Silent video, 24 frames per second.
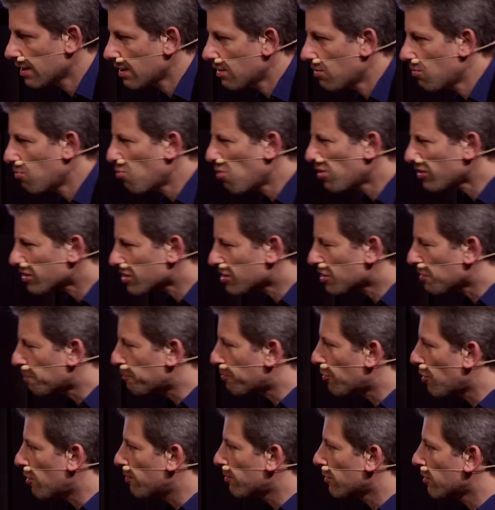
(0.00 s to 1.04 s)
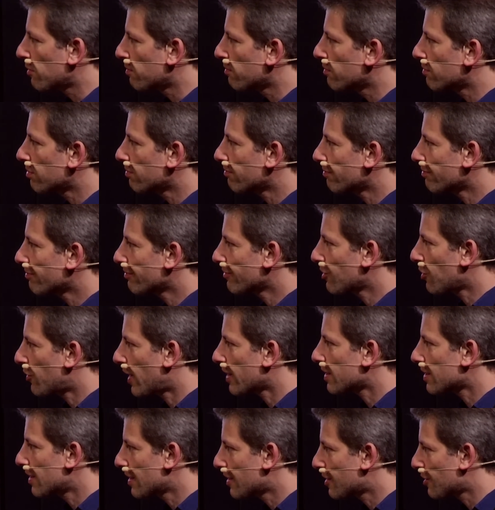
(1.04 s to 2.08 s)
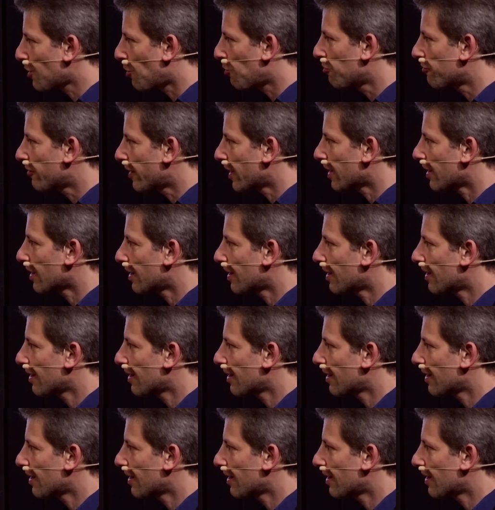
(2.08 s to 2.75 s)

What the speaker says: What's the problem you're actually solving?